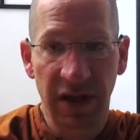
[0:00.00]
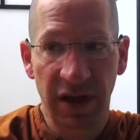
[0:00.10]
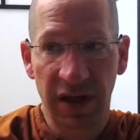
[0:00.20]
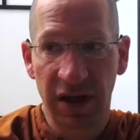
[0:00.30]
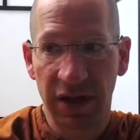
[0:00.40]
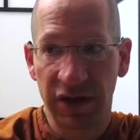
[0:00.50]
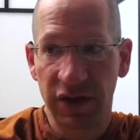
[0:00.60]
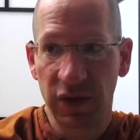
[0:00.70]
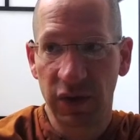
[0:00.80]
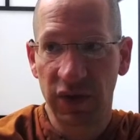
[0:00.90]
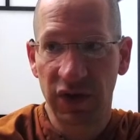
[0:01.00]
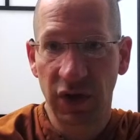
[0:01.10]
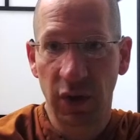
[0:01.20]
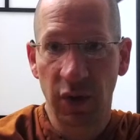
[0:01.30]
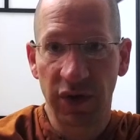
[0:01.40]
to
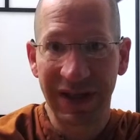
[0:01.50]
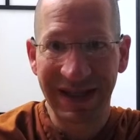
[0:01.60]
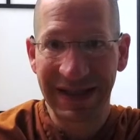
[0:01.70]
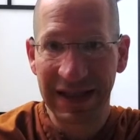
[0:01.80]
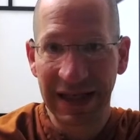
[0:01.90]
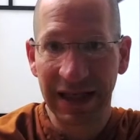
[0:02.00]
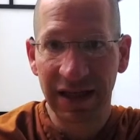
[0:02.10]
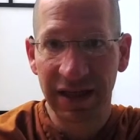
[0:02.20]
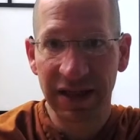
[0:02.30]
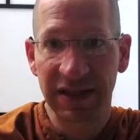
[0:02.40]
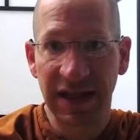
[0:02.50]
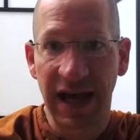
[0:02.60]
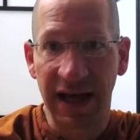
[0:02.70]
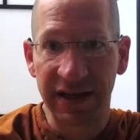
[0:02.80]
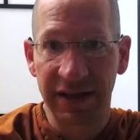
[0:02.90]
know this thing is
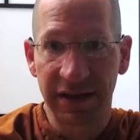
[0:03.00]
that.